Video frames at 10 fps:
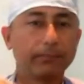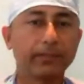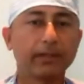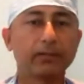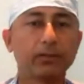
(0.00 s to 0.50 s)

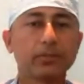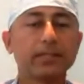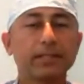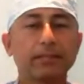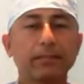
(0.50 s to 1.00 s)
They are
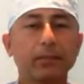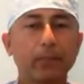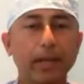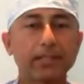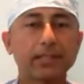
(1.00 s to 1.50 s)
using some
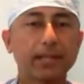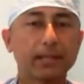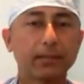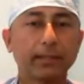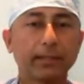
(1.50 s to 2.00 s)
advanced
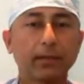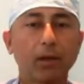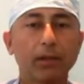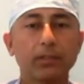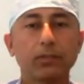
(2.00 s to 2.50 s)

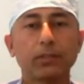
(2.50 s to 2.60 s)
nanotechnology